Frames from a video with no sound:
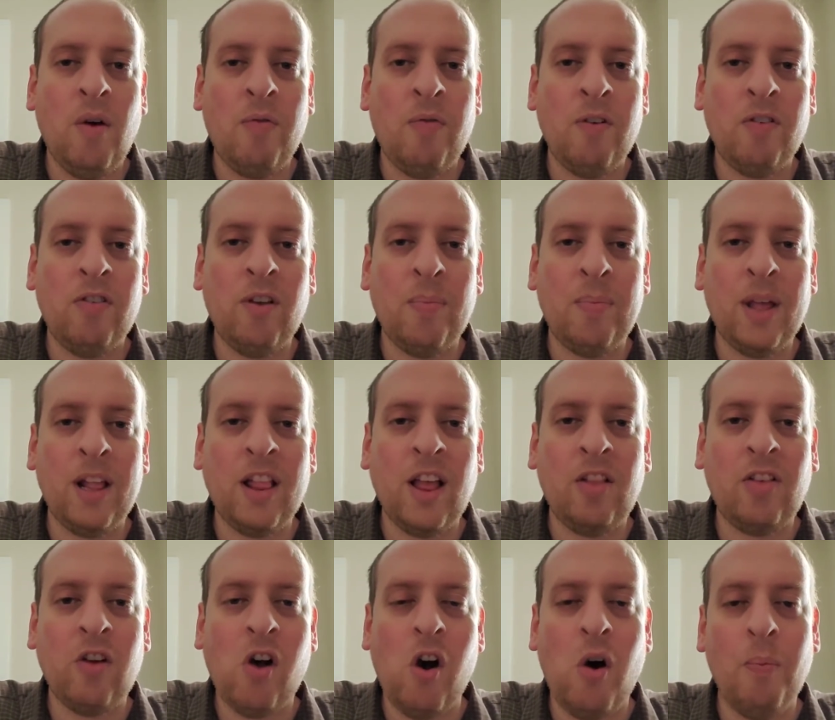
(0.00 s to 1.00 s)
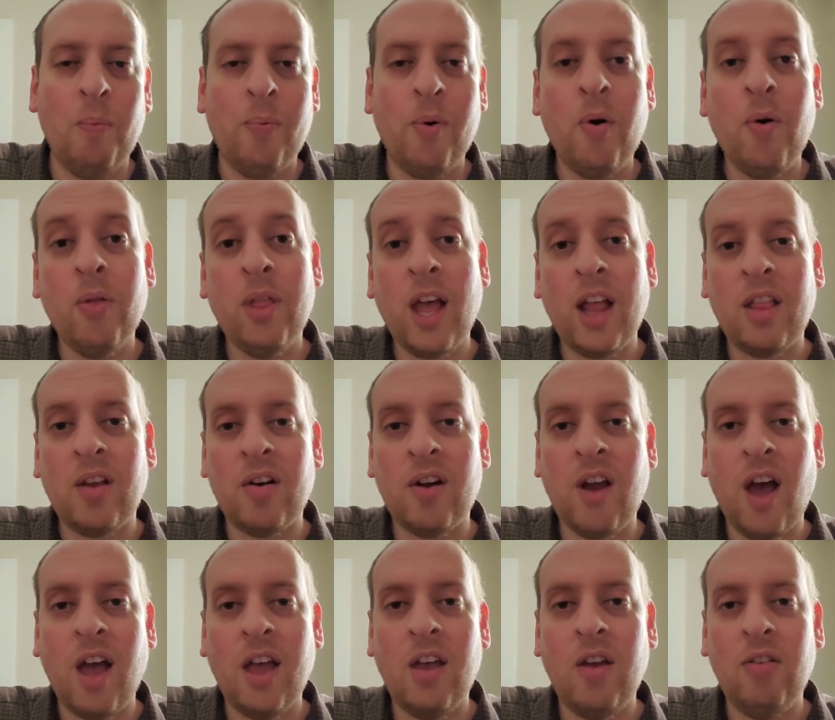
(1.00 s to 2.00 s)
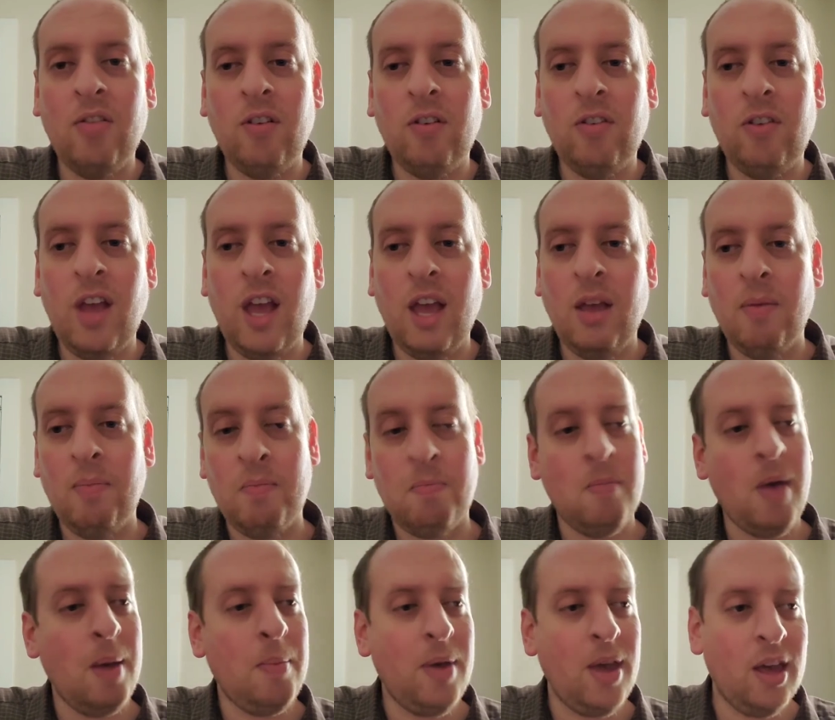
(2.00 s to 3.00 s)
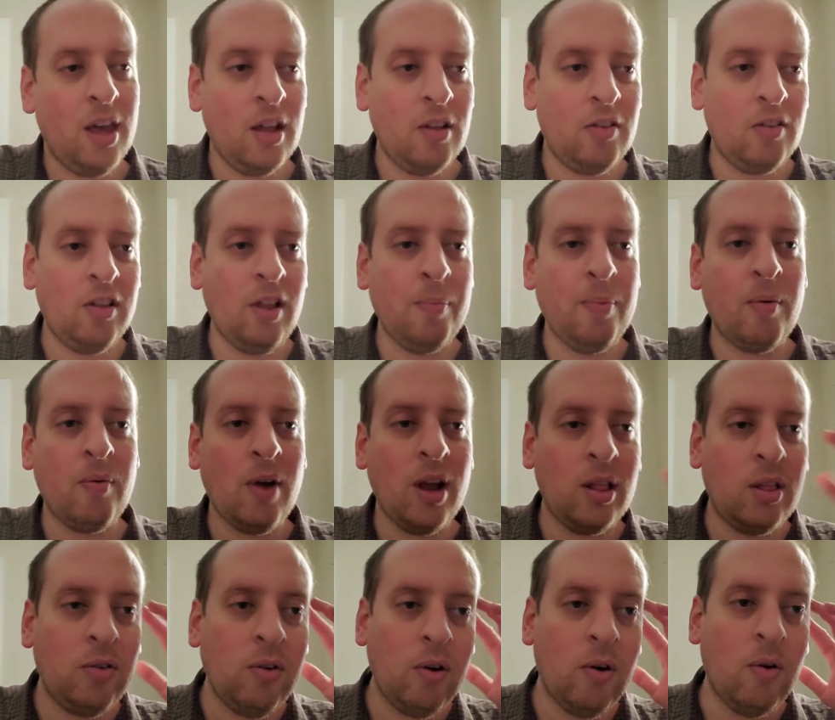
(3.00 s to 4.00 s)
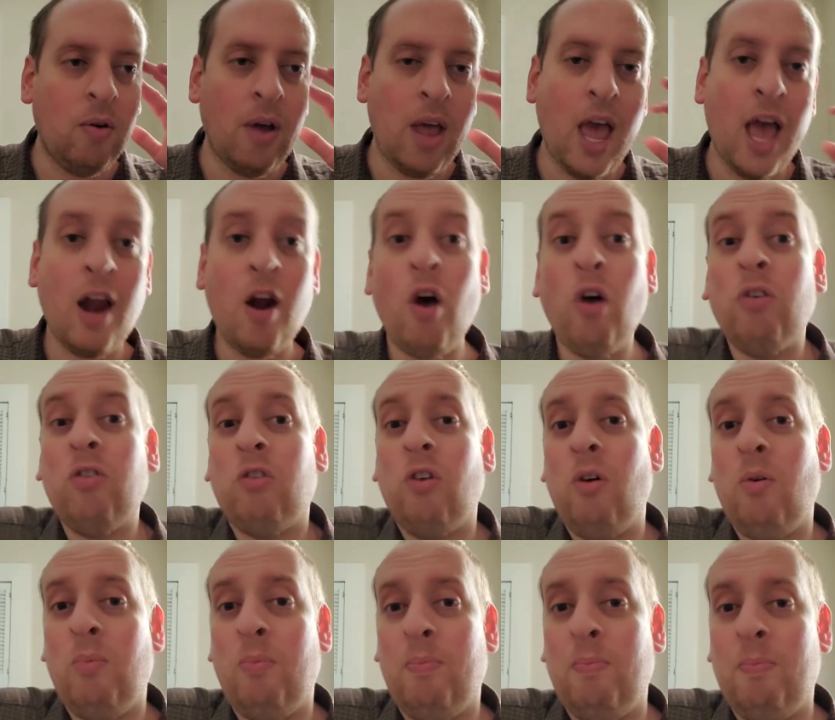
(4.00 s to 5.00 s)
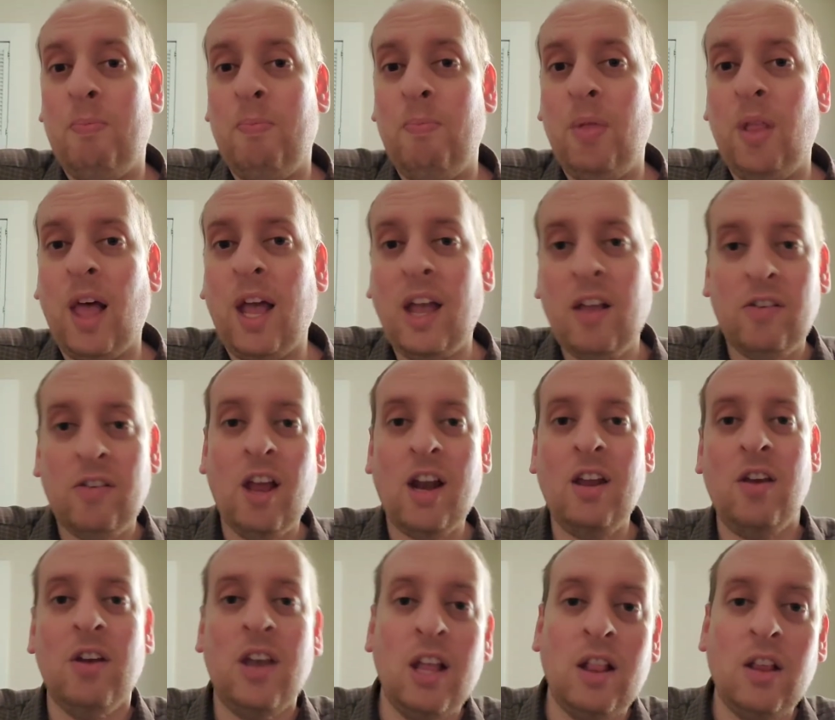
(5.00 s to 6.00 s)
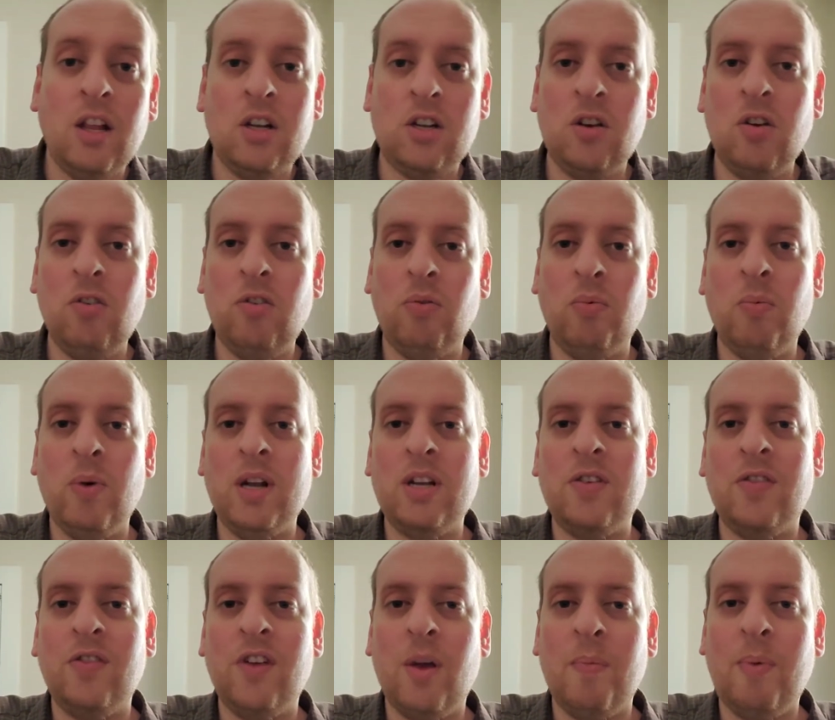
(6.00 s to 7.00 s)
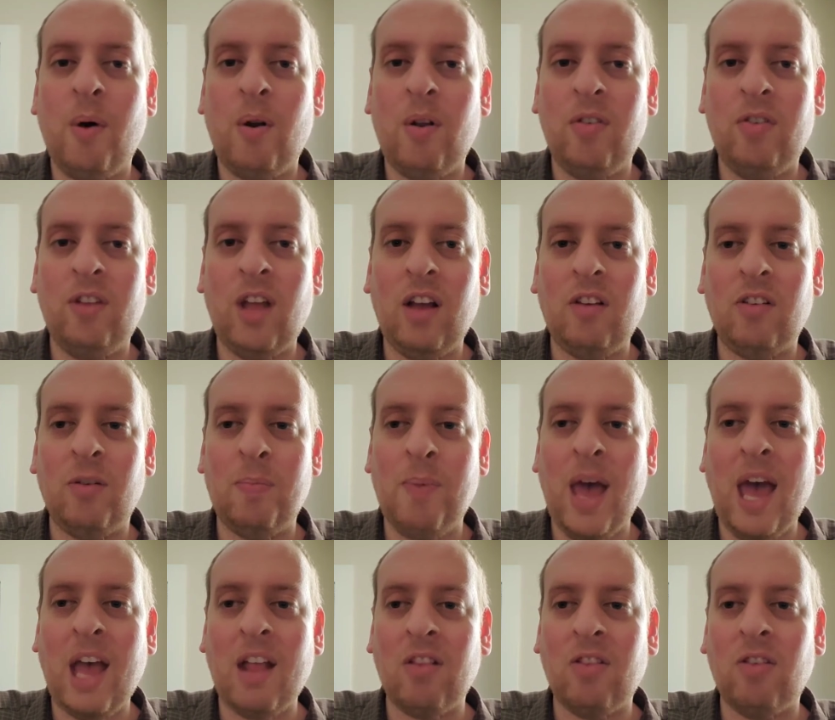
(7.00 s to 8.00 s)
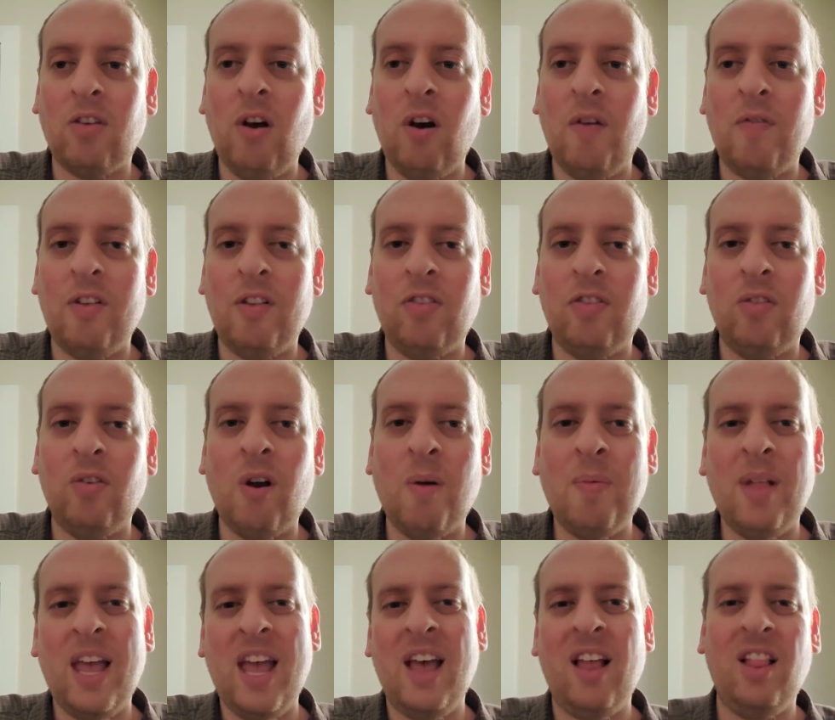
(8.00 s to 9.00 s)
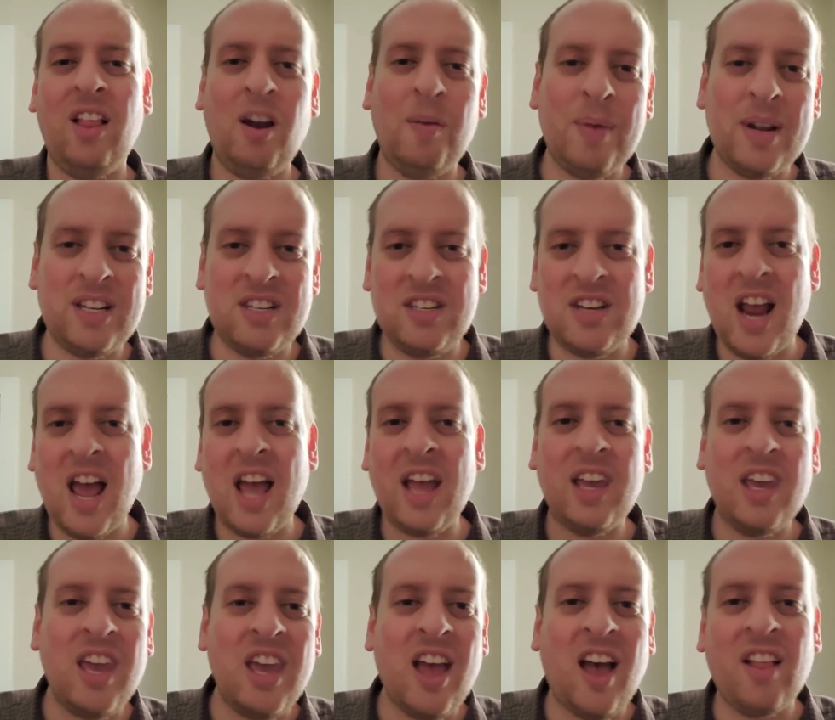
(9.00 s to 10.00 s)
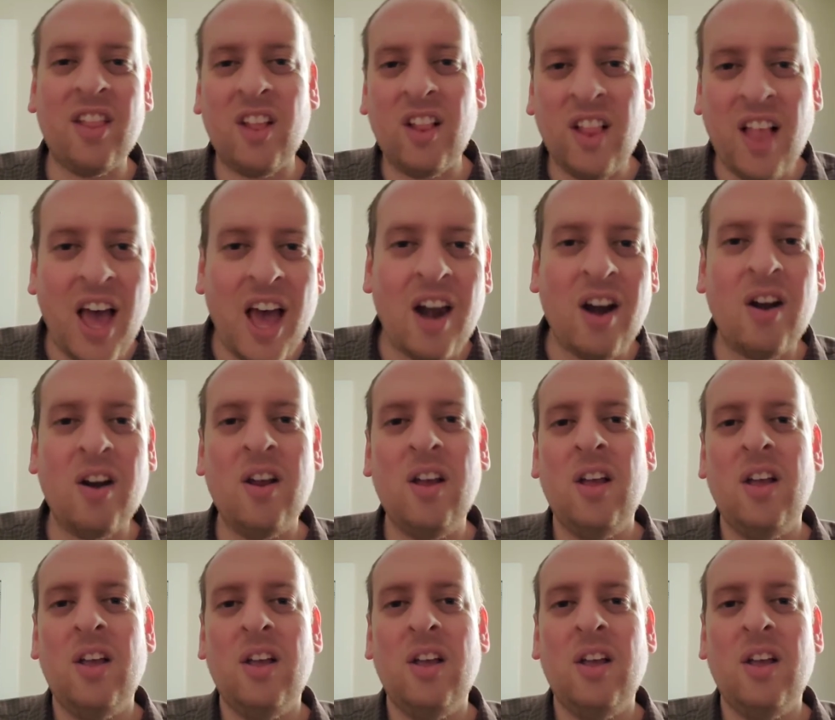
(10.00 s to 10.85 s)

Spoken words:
for something that's a home brew that they're not used to seeing, maybe you can slip it right through. And also, like I said, you get to choose which of your opponent's decks to ban. So if it's normally a little bit janky on the ladder,